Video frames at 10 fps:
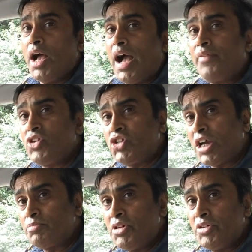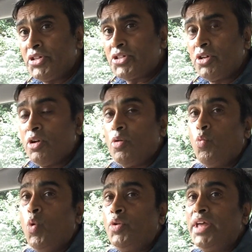Having checked mirrors,
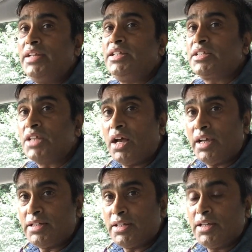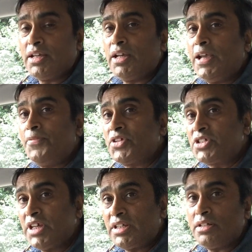we'll then decide if a
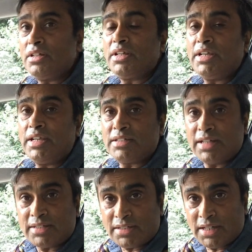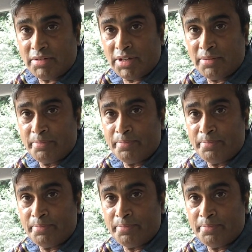signal is necessary.